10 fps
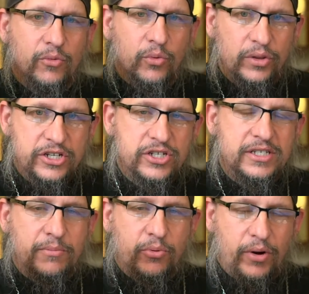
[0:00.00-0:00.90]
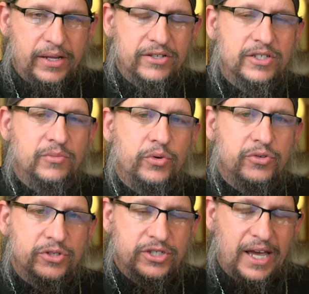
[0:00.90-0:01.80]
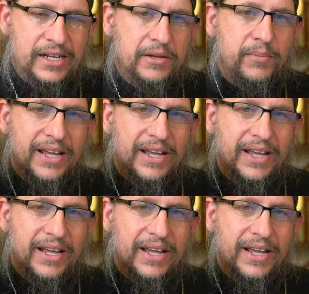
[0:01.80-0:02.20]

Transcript: the religions and perennialism with Christianity.